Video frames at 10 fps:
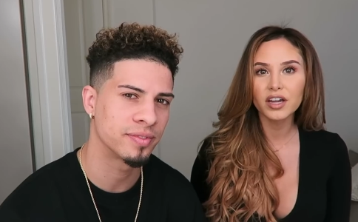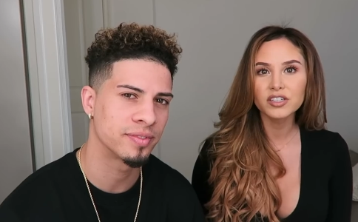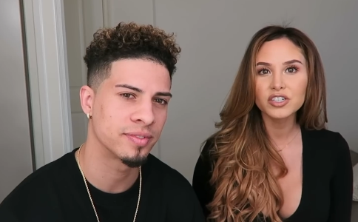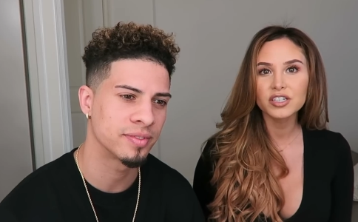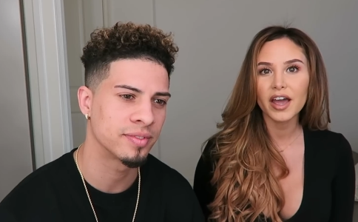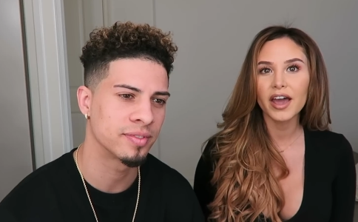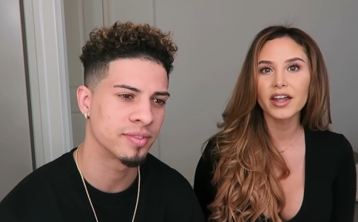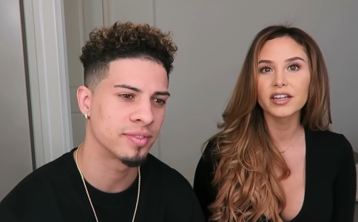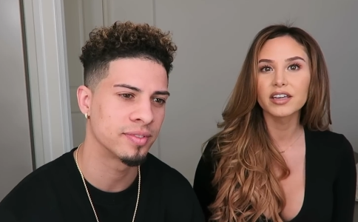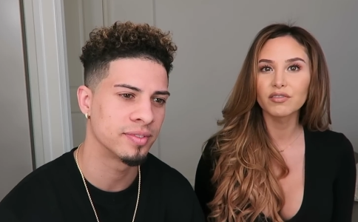Speaker 1: lunch
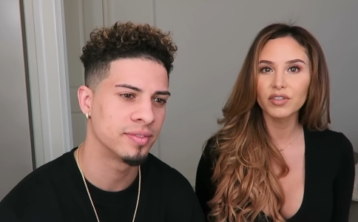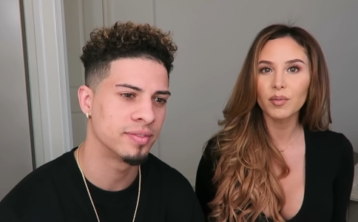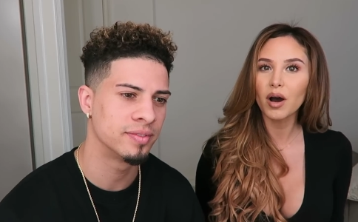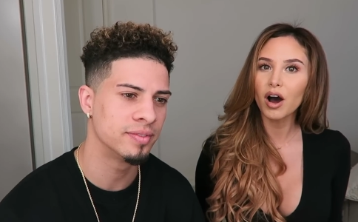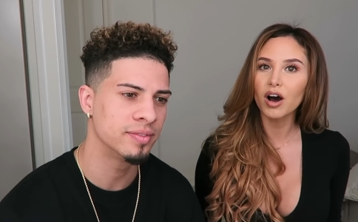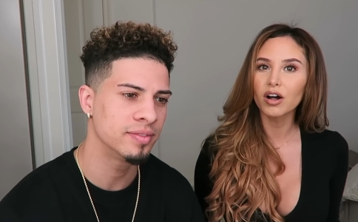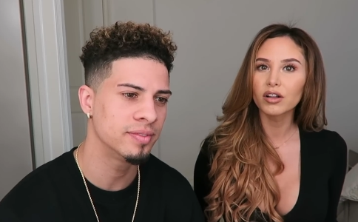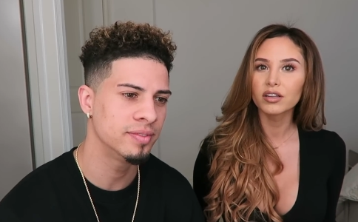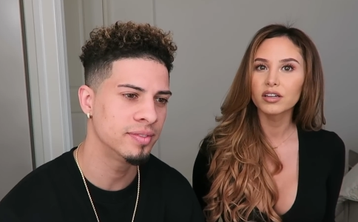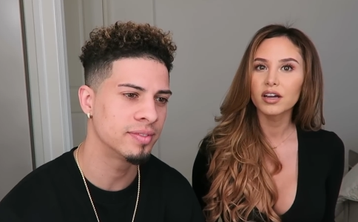and give them
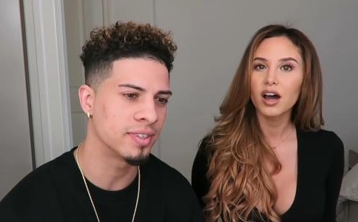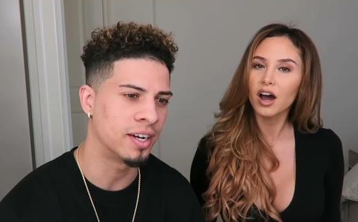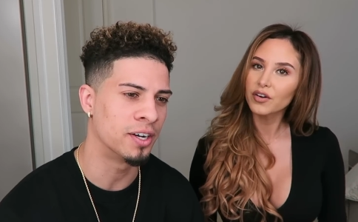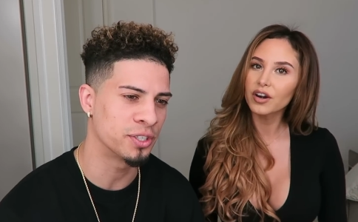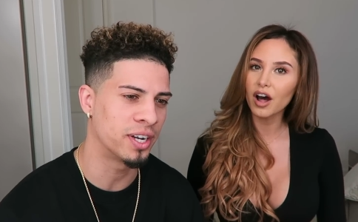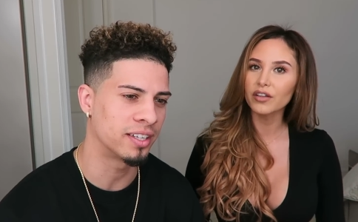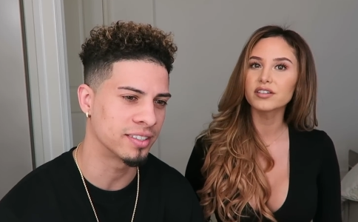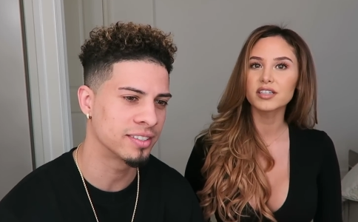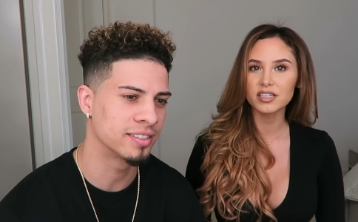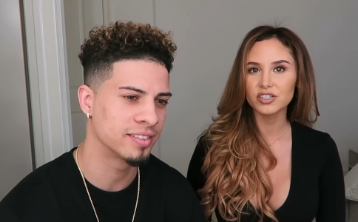all $100,
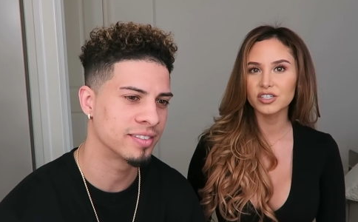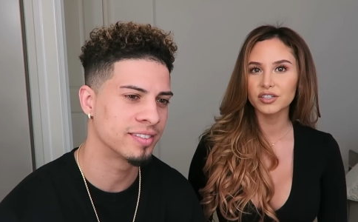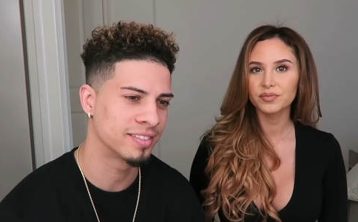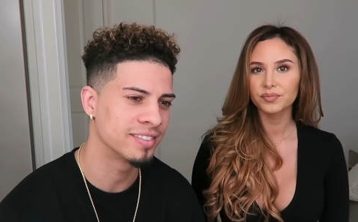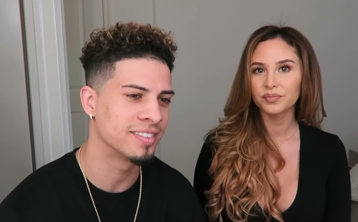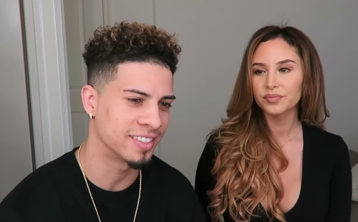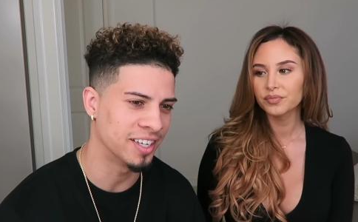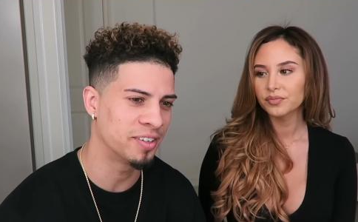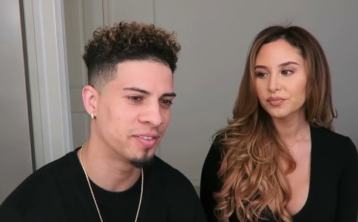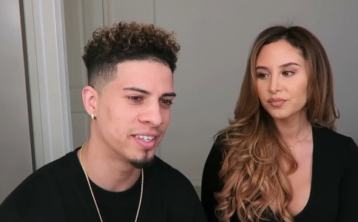$100.
Speaker 2: each.
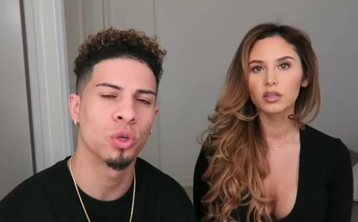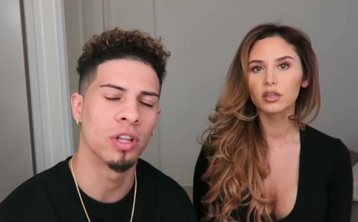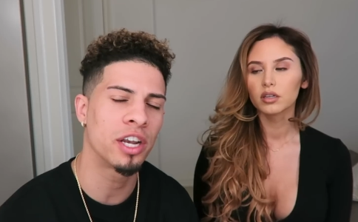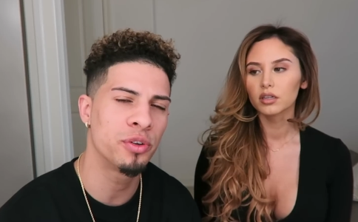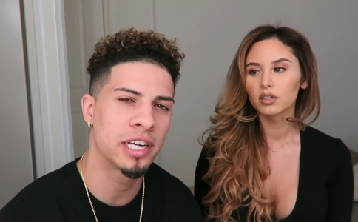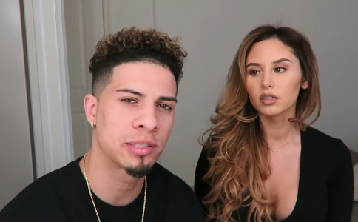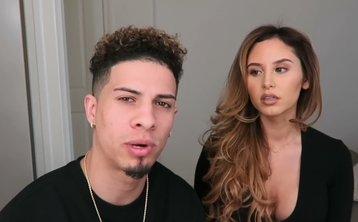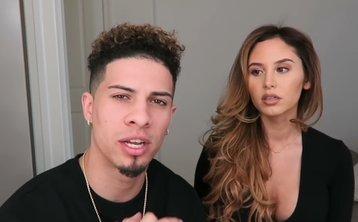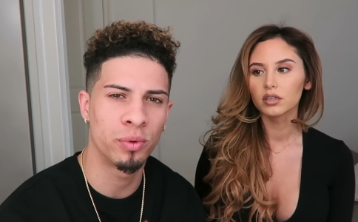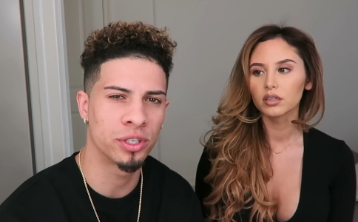Yeah. So a lot of you guys are
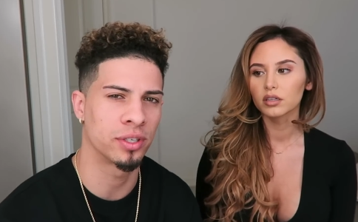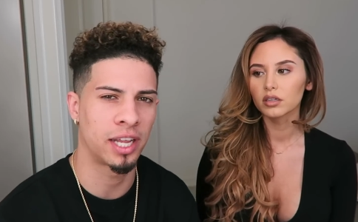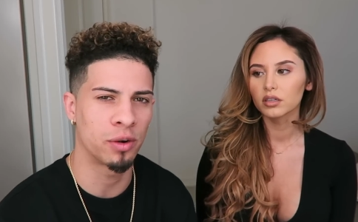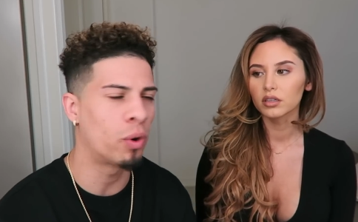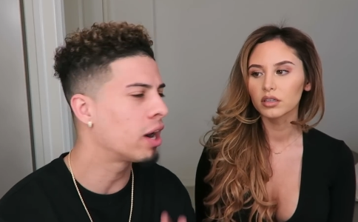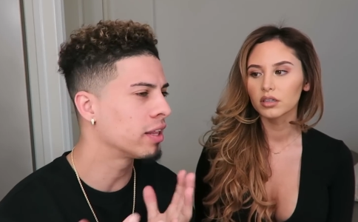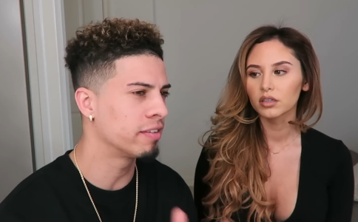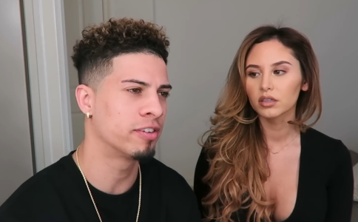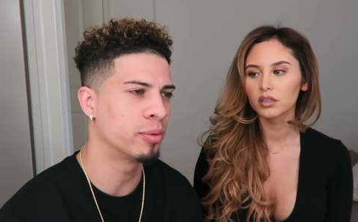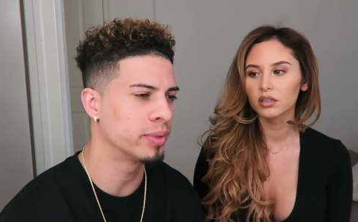probably wondering like, why are
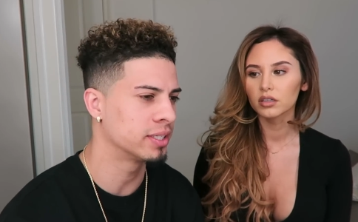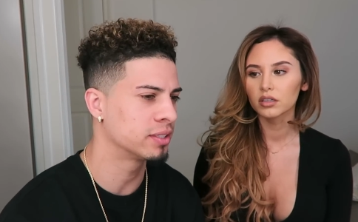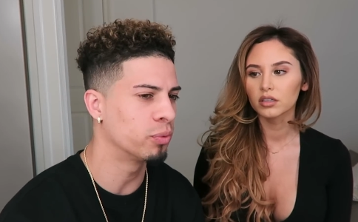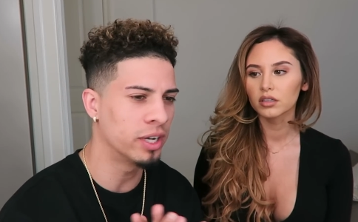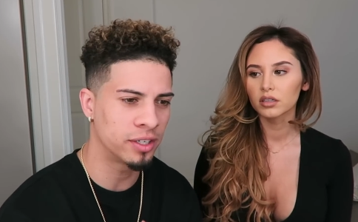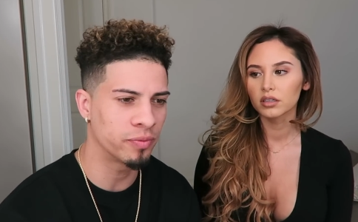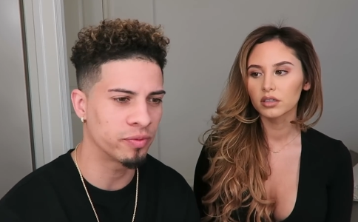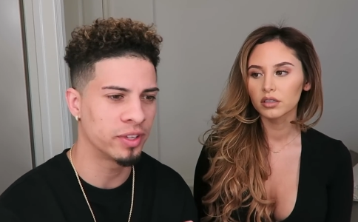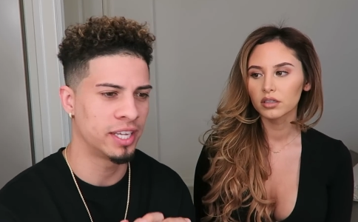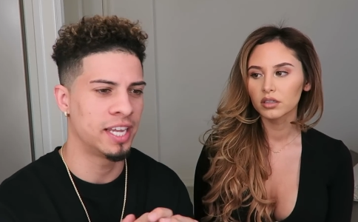they filming this?
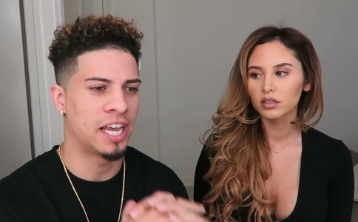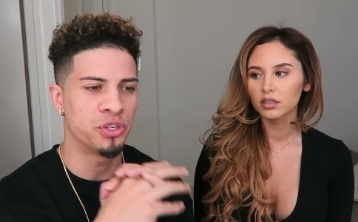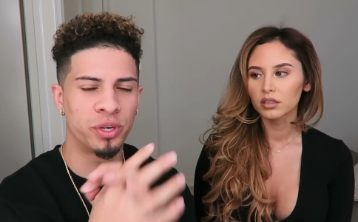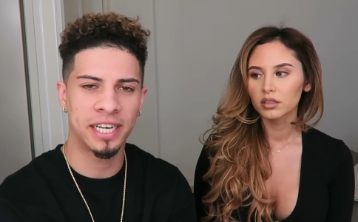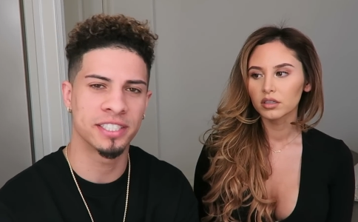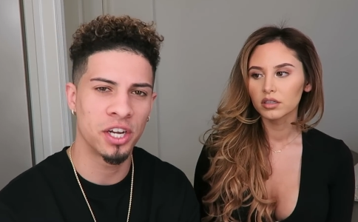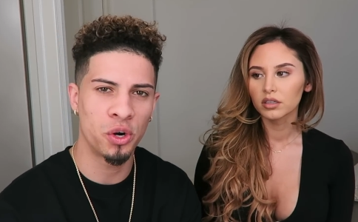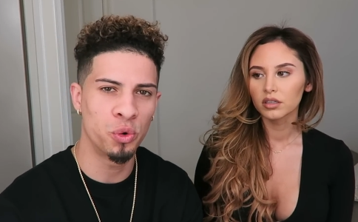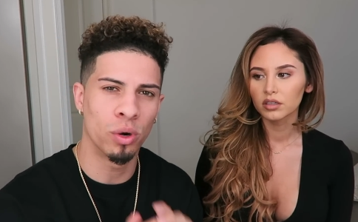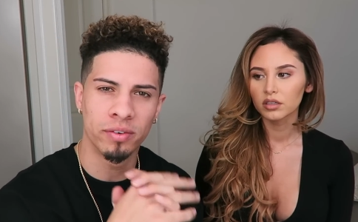Well, as you guys
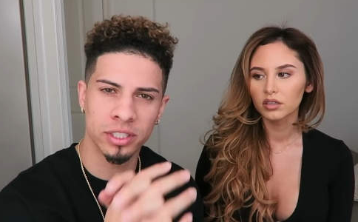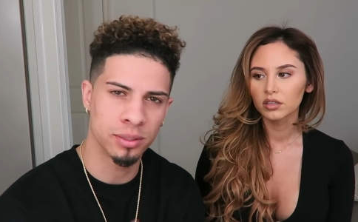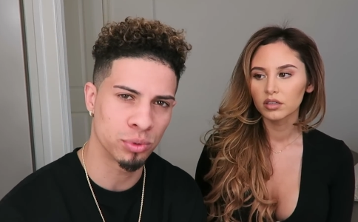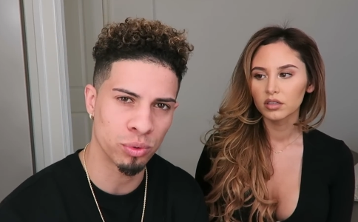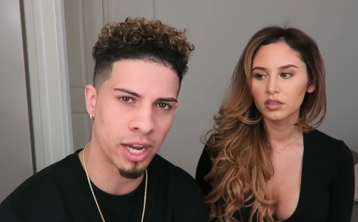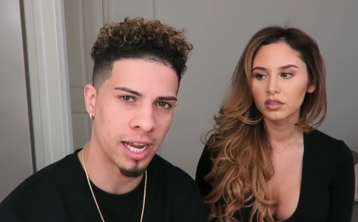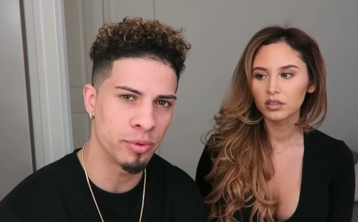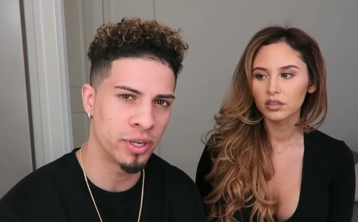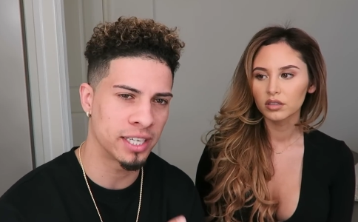know, whoever is subscribed, you